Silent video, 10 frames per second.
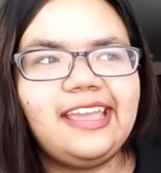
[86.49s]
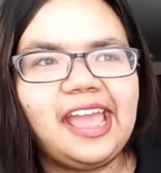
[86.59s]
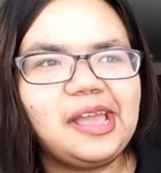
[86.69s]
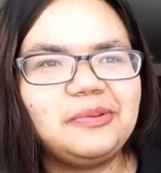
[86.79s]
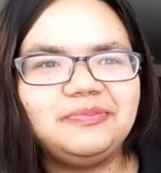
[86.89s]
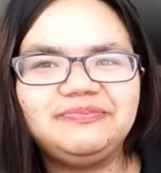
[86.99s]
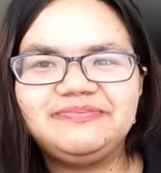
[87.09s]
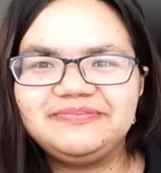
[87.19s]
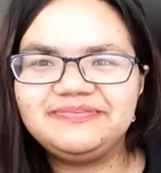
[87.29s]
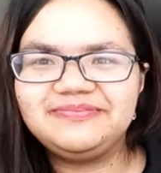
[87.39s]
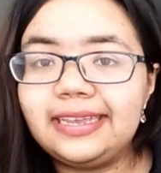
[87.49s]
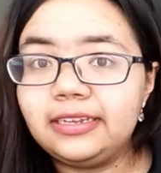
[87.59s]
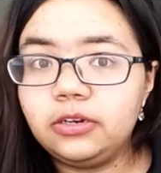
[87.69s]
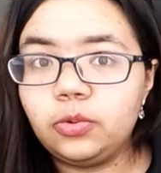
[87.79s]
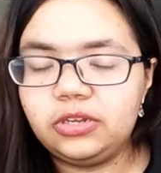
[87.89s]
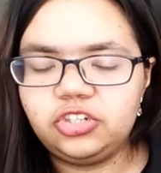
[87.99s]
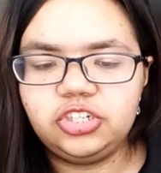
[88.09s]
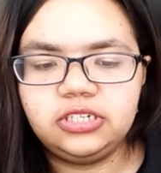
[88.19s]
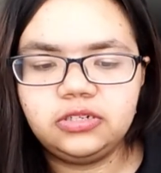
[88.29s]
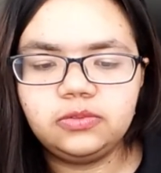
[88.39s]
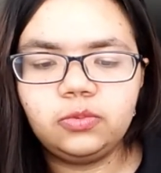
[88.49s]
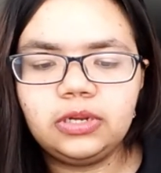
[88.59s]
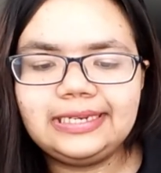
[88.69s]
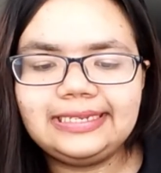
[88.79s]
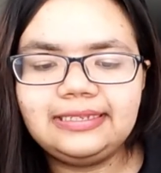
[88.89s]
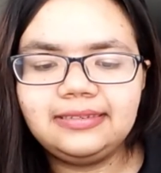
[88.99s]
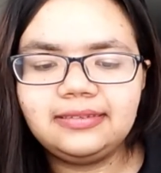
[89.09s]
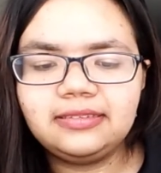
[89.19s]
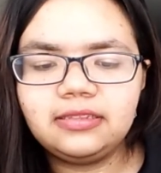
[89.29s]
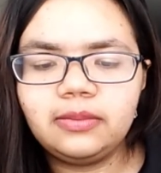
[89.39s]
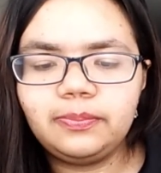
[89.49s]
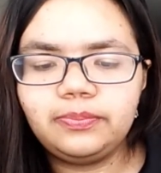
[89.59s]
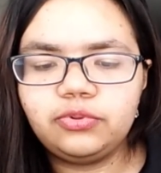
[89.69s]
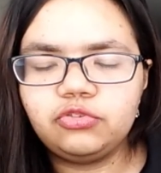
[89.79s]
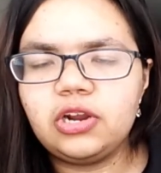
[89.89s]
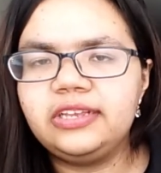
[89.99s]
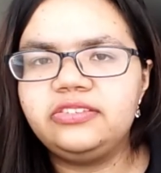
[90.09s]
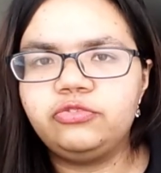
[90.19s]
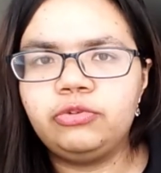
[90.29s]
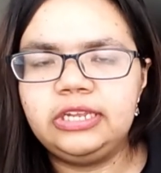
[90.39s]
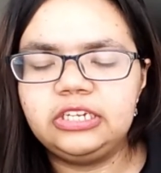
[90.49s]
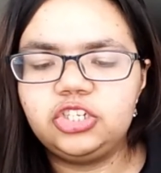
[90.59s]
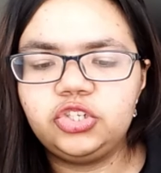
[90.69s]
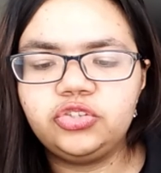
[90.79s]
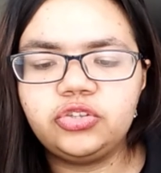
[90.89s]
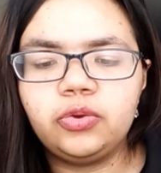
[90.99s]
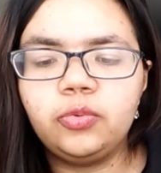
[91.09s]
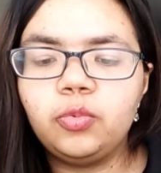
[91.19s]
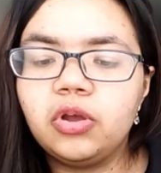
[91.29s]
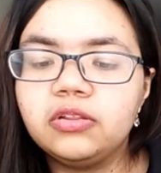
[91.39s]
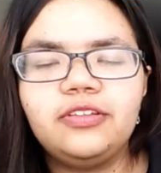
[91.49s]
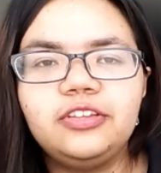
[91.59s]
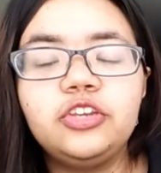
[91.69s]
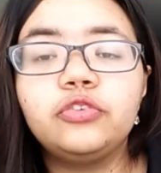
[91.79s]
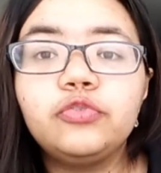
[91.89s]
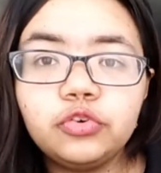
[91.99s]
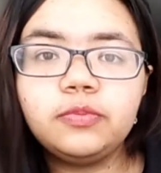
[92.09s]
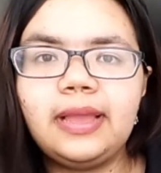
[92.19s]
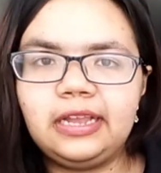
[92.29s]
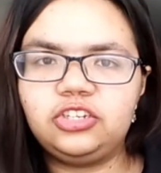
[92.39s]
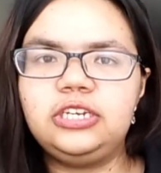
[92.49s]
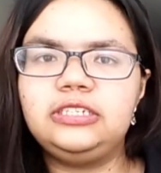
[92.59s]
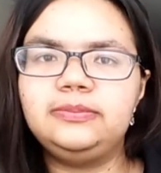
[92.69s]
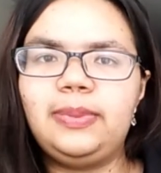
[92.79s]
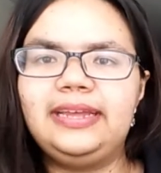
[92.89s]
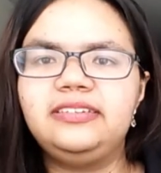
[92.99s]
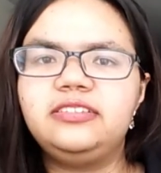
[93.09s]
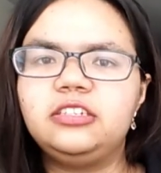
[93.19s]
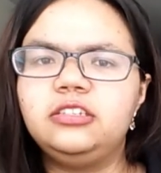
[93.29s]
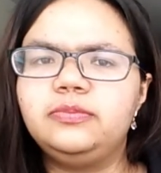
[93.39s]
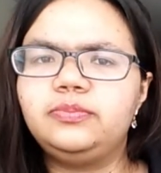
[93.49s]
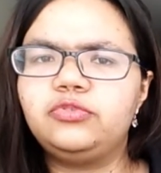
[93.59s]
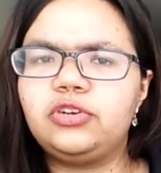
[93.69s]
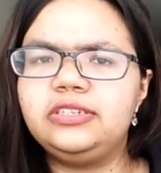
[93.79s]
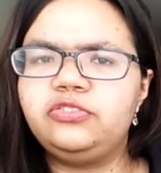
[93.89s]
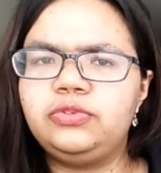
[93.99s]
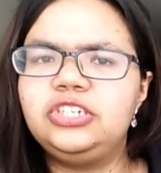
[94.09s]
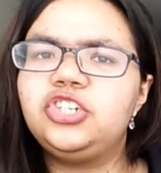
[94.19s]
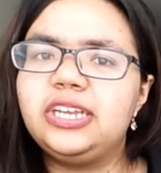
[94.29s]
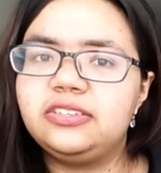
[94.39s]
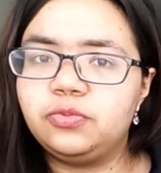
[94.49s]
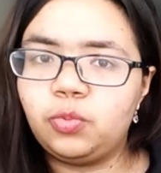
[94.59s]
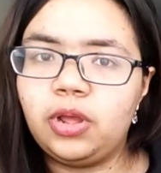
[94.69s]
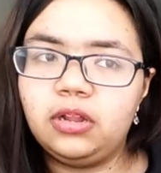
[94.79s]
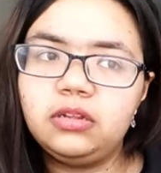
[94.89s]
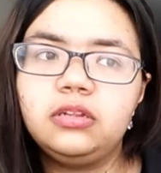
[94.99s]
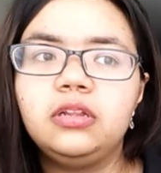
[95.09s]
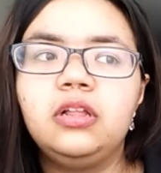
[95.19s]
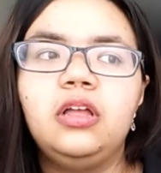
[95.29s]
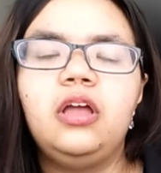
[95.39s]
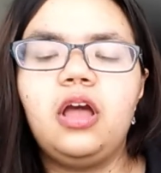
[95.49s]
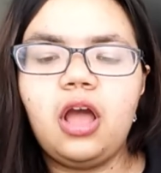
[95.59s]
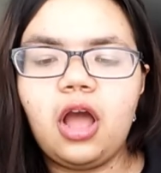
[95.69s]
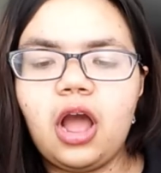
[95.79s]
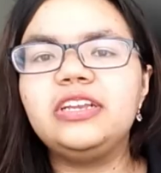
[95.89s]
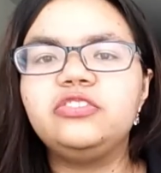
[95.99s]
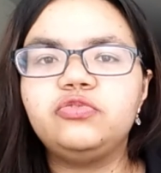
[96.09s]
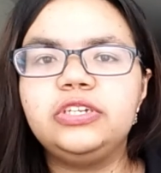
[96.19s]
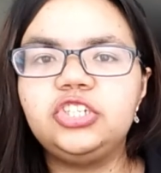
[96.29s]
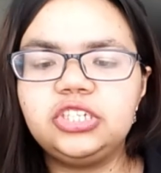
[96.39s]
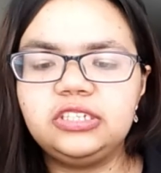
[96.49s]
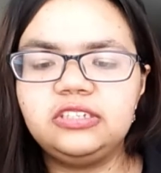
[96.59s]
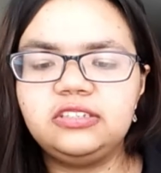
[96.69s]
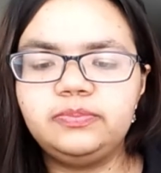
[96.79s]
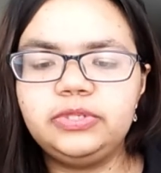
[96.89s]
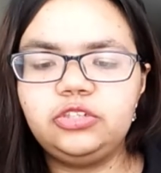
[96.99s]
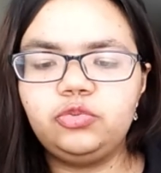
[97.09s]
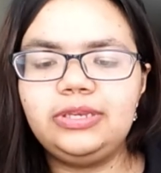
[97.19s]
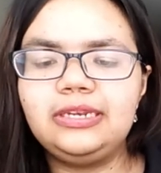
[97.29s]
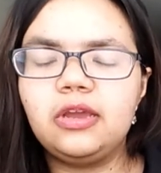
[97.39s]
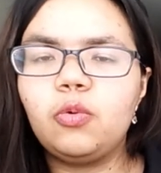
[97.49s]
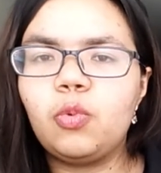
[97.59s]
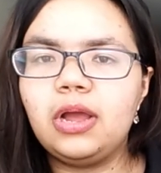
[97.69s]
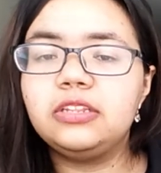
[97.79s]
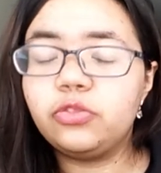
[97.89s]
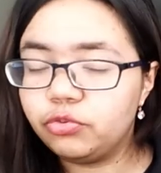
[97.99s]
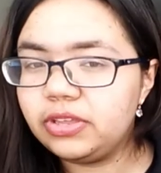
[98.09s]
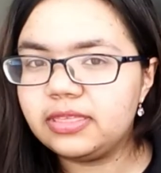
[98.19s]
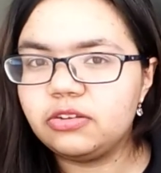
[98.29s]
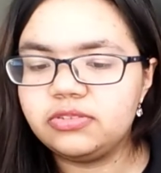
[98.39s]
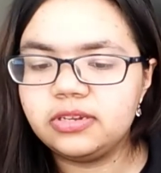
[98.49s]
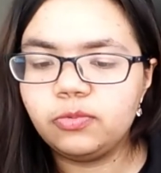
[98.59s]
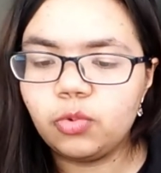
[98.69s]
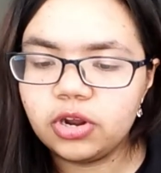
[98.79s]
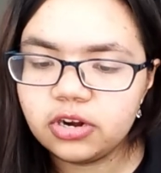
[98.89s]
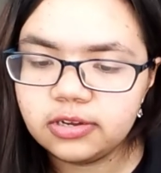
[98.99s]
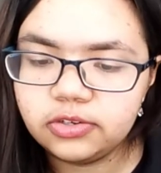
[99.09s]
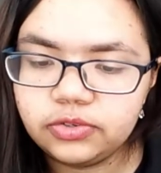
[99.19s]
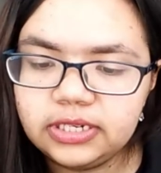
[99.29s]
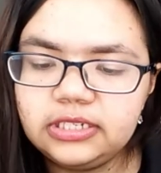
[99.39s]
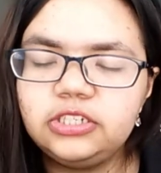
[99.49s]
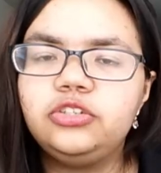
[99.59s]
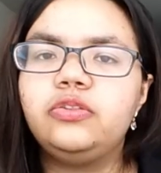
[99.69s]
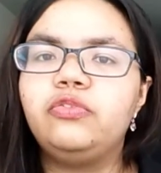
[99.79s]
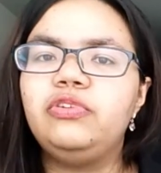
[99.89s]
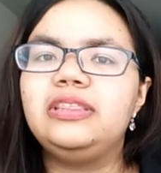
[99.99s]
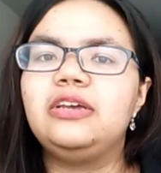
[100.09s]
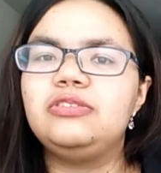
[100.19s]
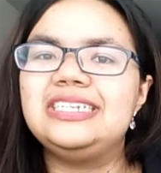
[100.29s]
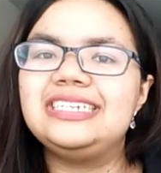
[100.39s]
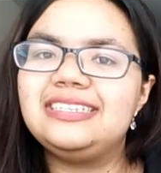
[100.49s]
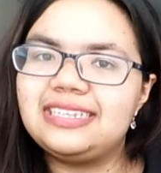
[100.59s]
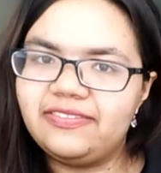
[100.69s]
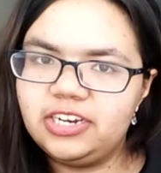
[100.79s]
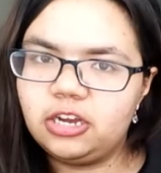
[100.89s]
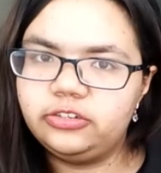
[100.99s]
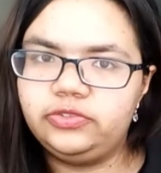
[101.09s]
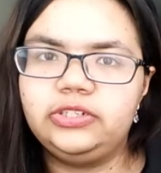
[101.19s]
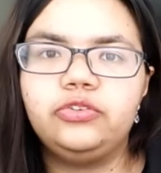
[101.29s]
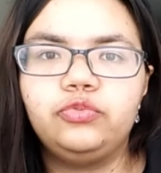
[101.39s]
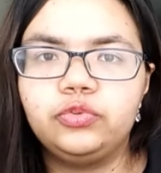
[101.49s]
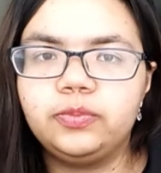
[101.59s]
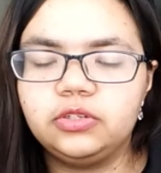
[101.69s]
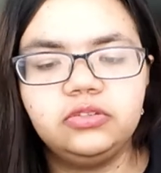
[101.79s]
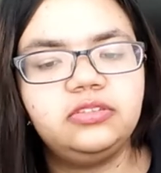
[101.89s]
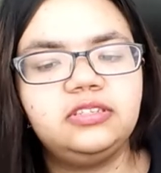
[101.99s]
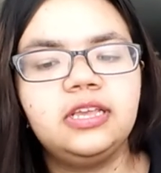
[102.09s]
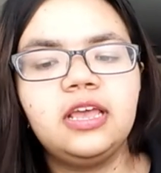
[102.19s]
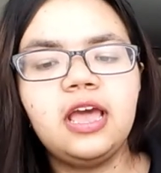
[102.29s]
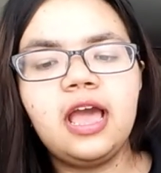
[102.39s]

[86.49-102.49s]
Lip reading: Yeah. Second question, what is the price range? So your room actually depends on the price range as well. Price range is between 3,100 to 3,700 rubles.